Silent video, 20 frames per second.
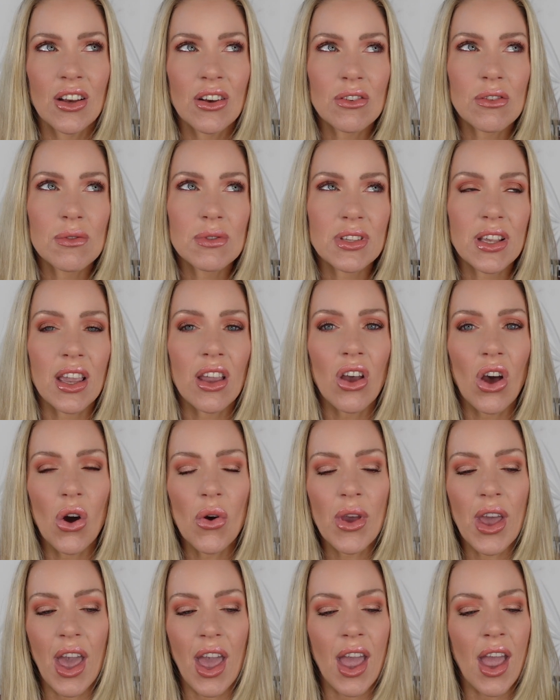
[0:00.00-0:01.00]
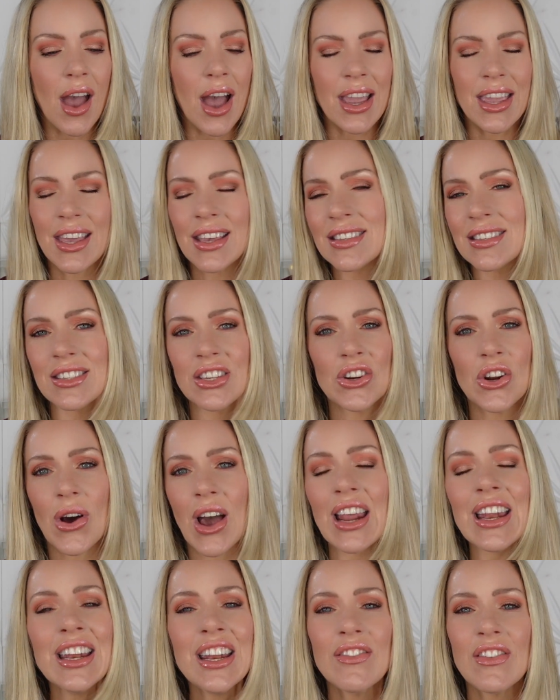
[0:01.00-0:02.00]
So I was like, okay, I guess,
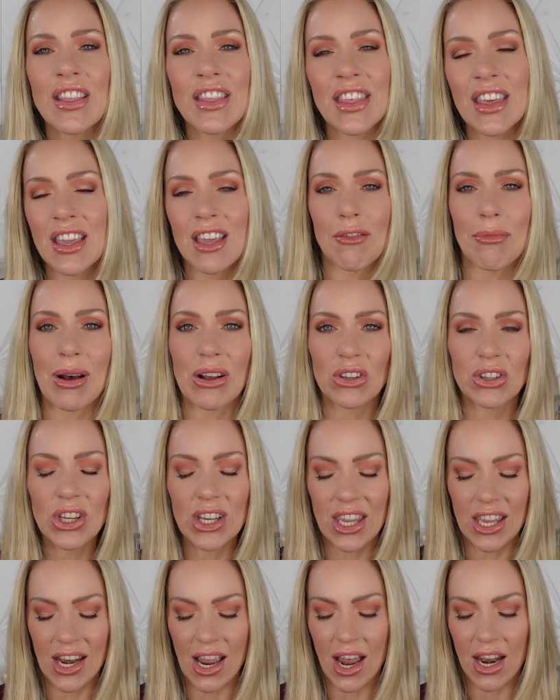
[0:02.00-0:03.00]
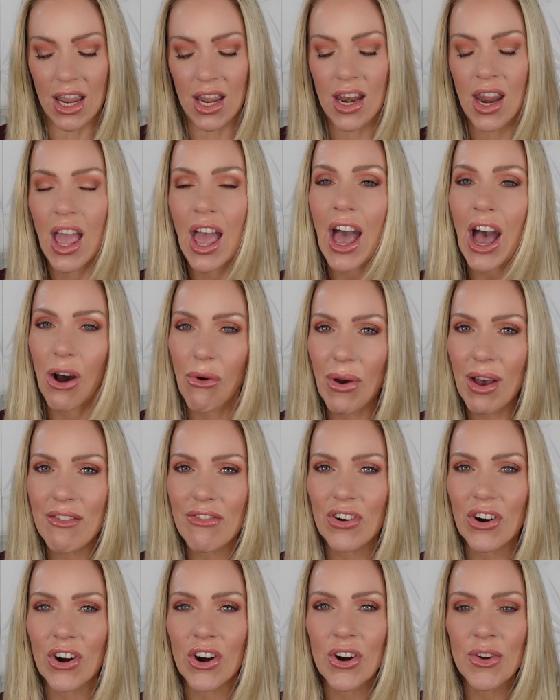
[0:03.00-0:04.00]
I didn't even think about looking at it.
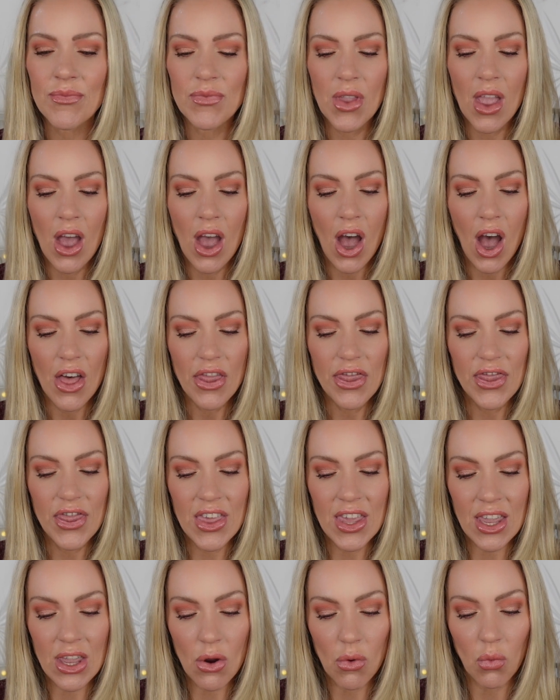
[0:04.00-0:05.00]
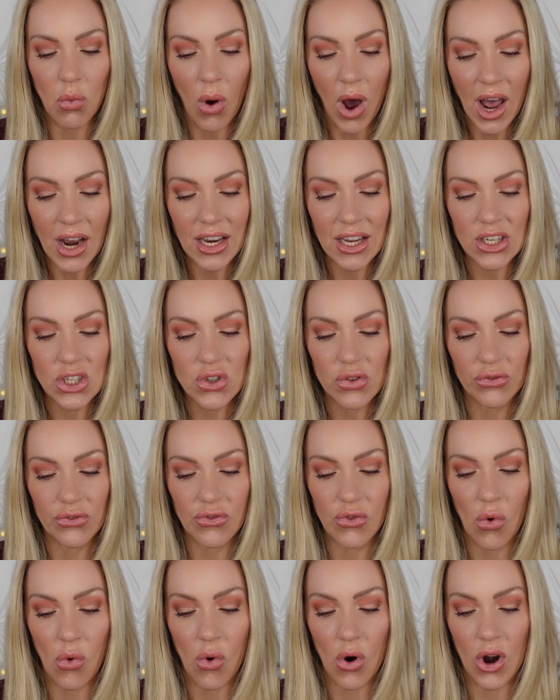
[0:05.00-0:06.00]
However, the wattage
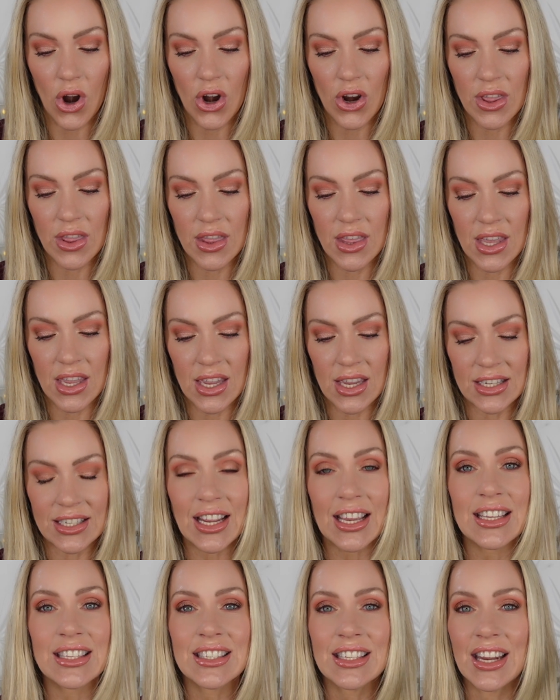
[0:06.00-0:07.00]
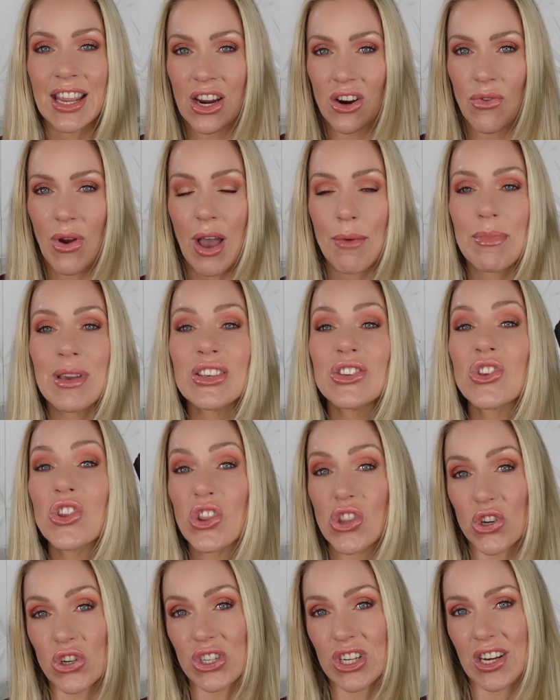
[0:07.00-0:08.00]
for the Dyson Airwrap is
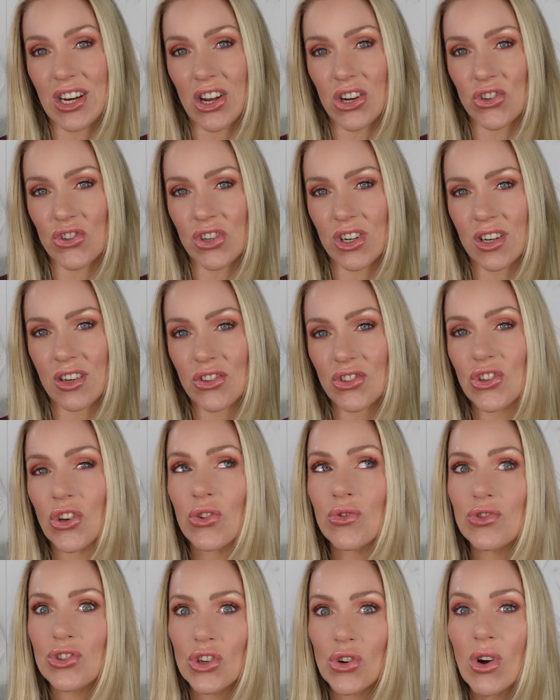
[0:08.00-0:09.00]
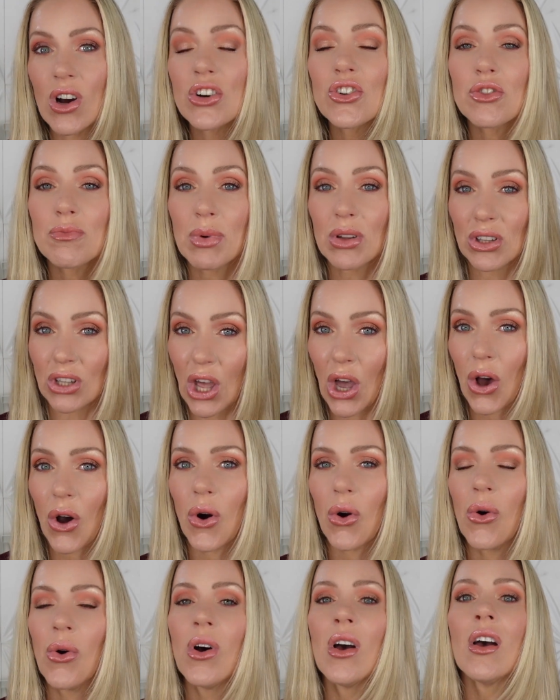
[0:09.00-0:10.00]
1300. So 200
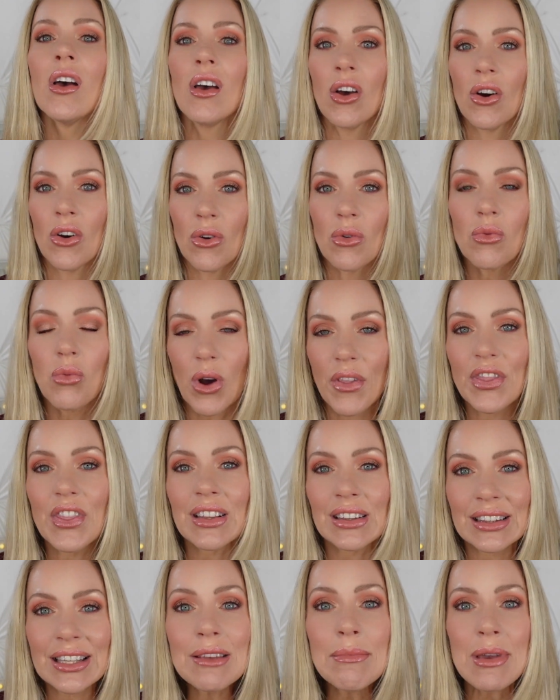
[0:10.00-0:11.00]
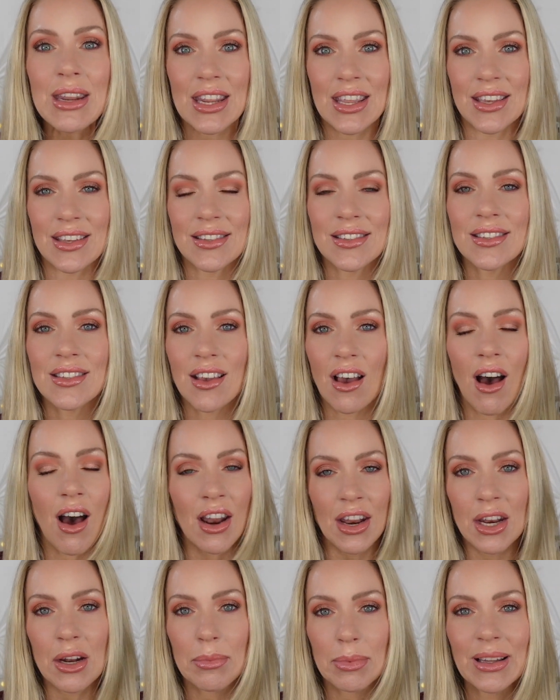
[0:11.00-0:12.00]
below what the limit is
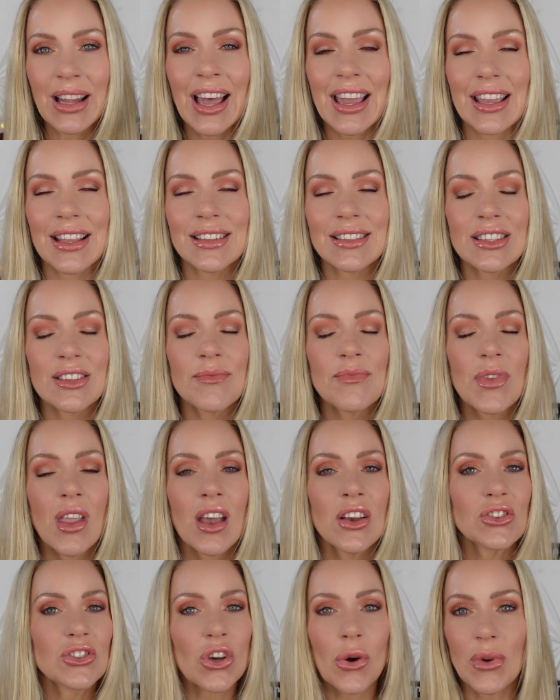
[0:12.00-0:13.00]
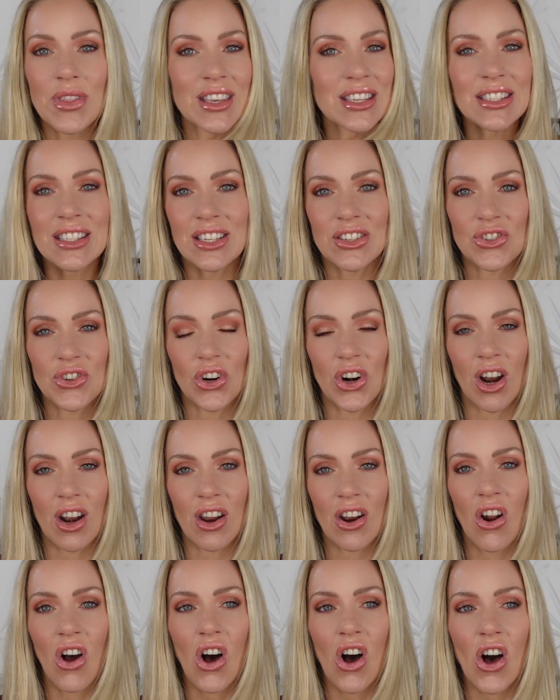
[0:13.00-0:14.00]
on an appliance. So this didn't turn on
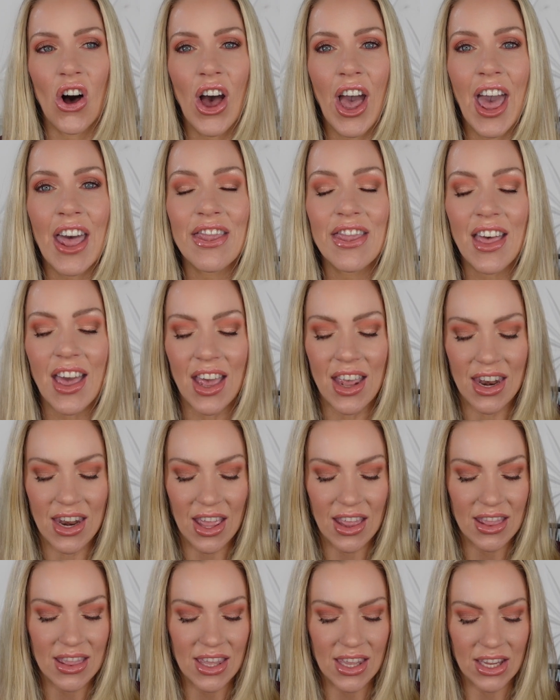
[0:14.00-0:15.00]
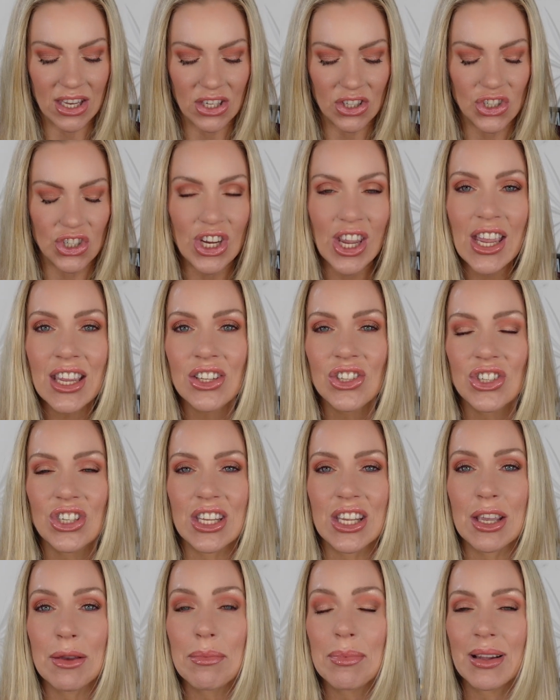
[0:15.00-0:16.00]
at all. And then the
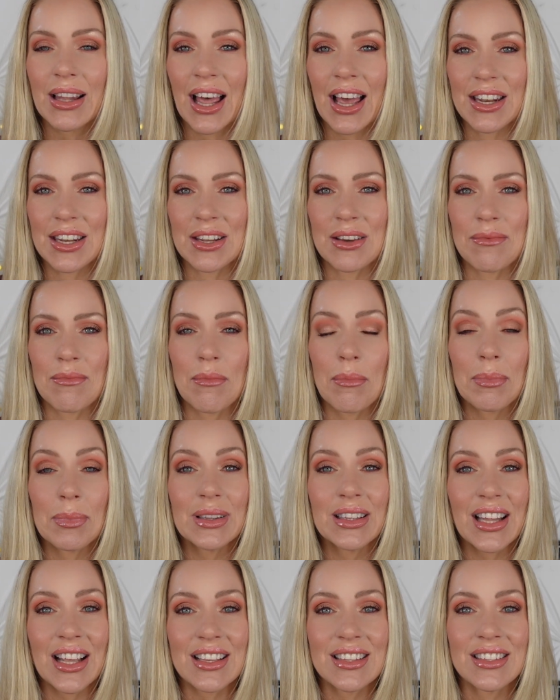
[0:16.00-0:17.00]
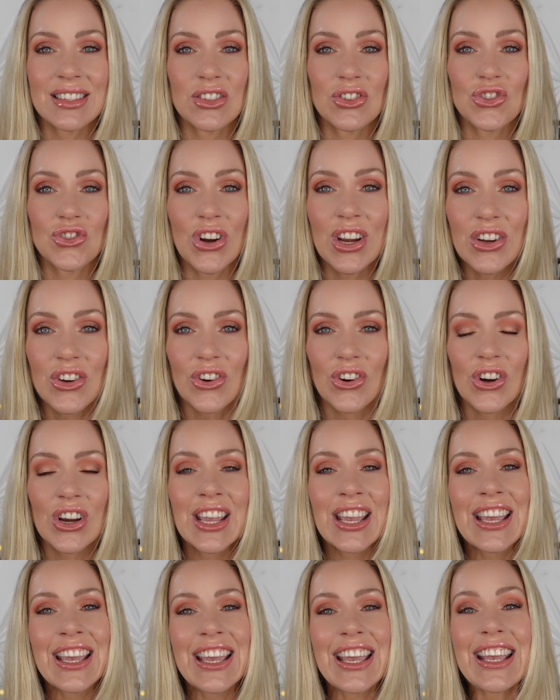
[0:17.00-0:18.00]
GHD Platinum Plus straightener
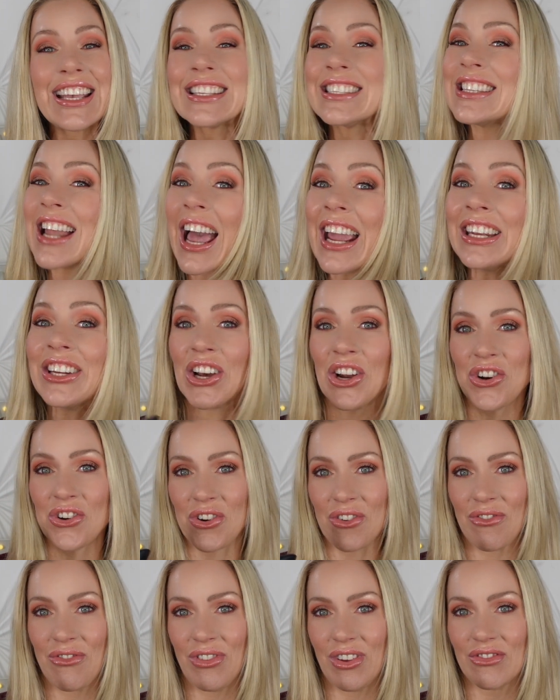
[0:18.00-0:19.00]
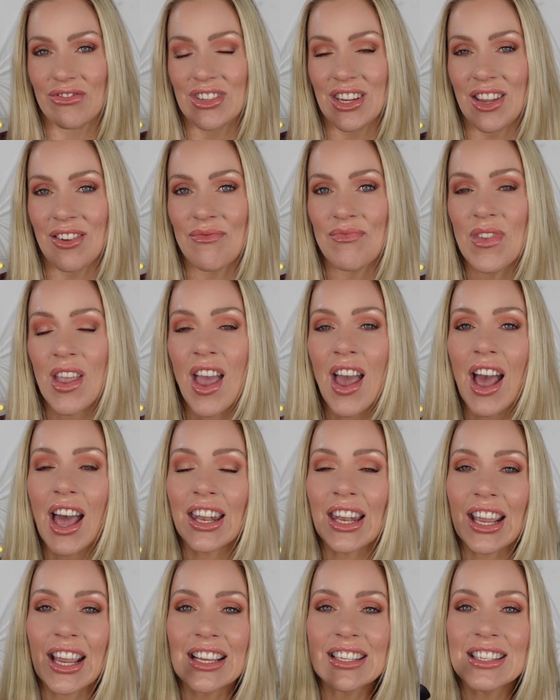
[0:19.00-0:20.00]
is 950.
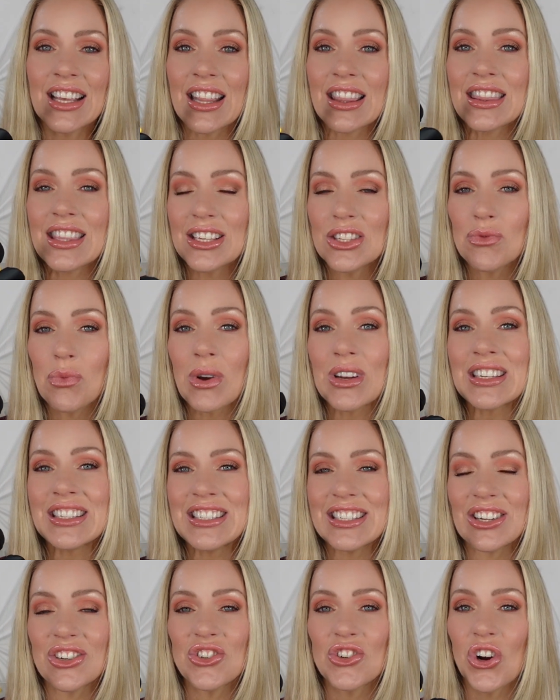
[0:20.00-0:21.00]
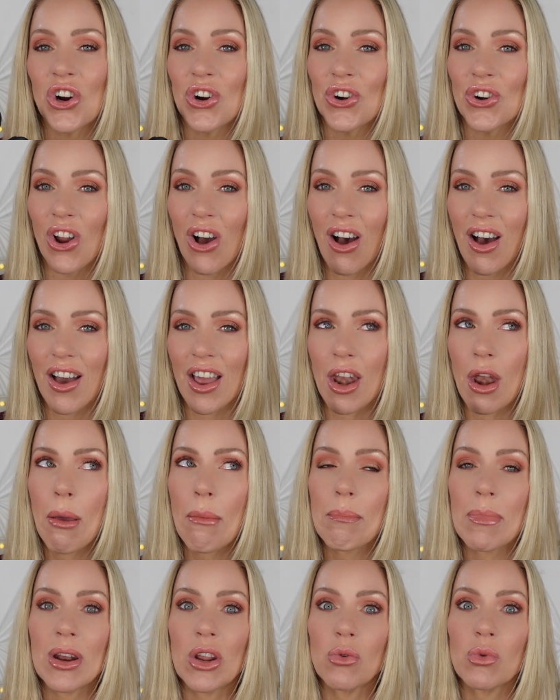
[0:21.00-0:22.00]
And like I said, this one did turn on,
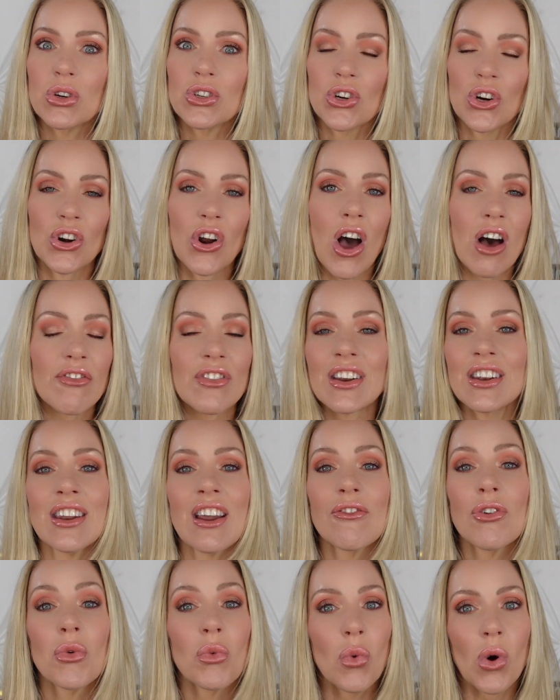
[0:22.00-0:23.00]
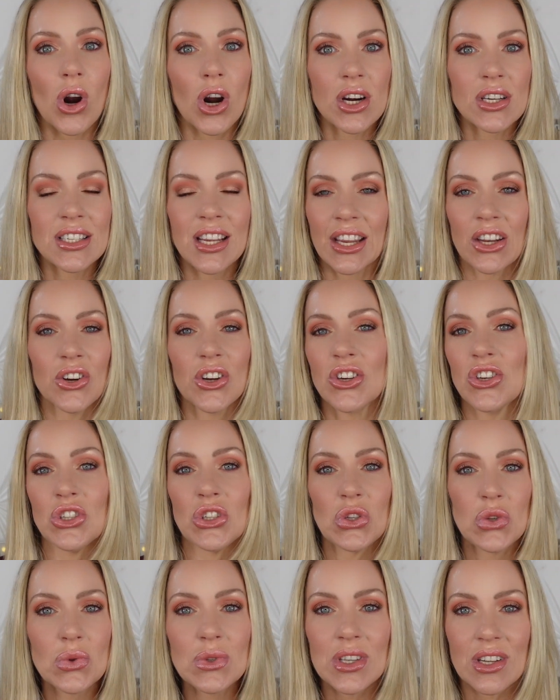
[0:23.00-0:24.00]
but it would turn off. It never worked. I couldn't
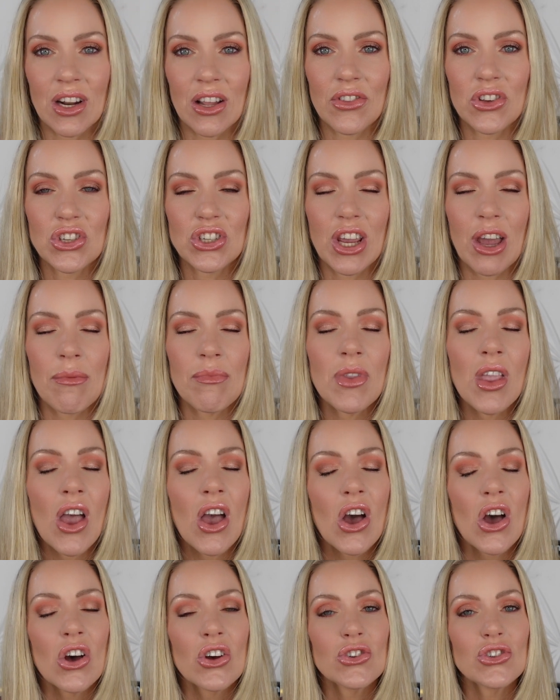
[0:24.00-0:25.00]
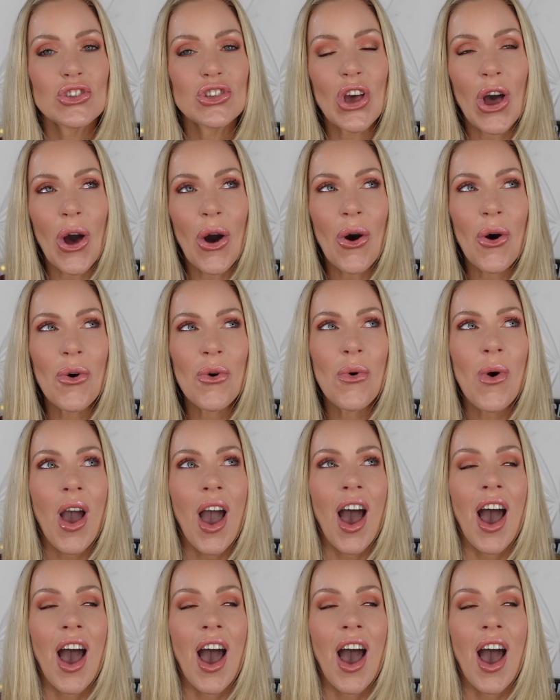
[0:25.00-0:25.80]
use it on the ship. So